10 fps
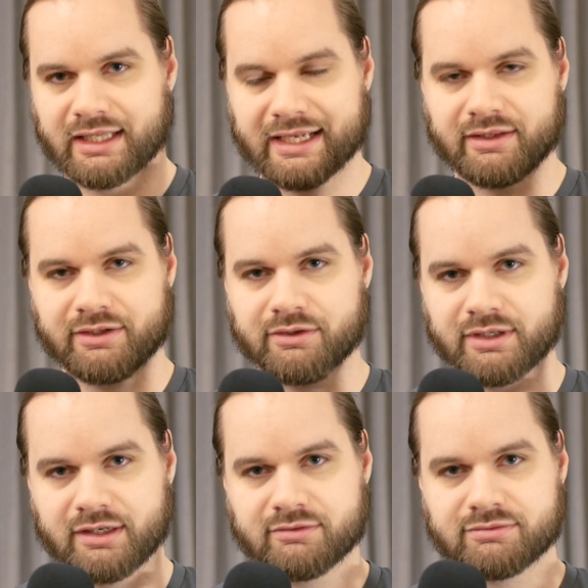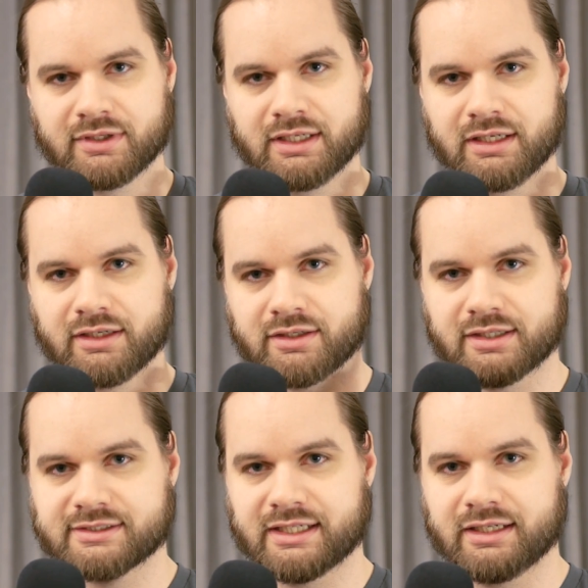likelihood of
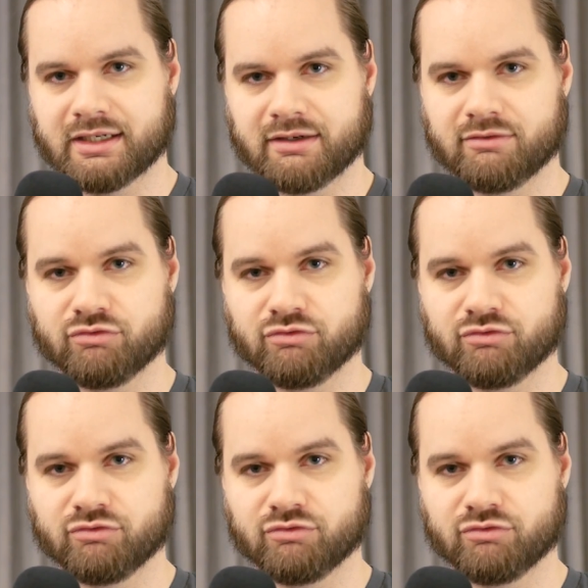causing